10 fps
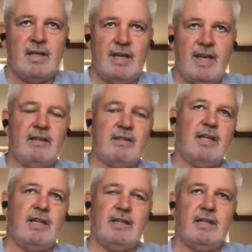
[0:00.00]
Yeah,
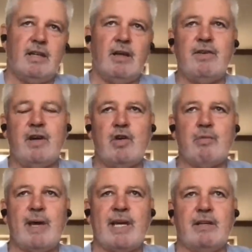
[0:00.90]
and if I
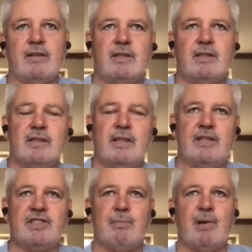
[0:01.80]
look back at
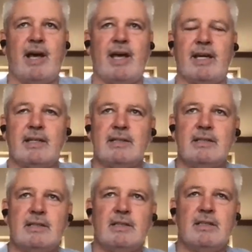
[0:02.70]
that as a player,
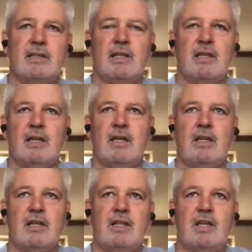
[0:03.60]

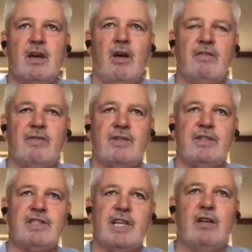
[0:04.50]
you kind of,
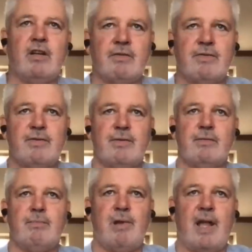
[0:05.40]
you see a lot of
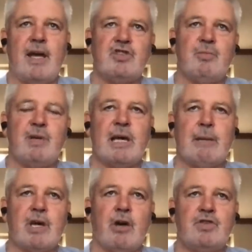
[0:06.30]
players who
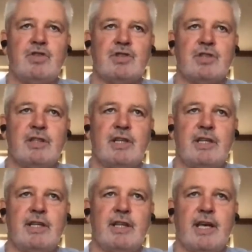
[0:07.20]
become coaches and
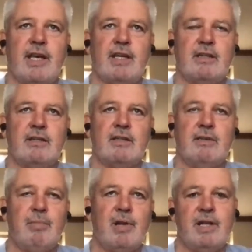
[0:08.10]
then they
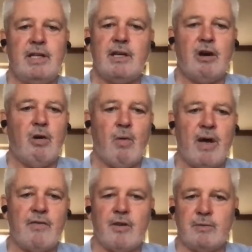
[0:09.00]
completely go
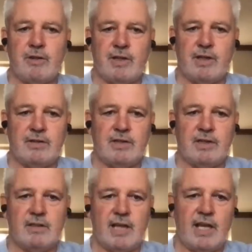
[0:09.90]
away from the things that
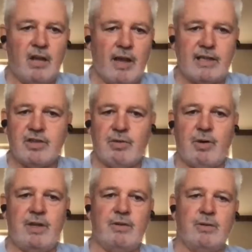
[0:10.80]
they like
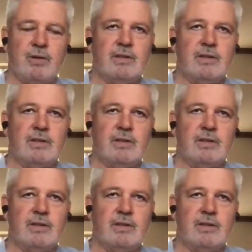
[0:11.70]
doing or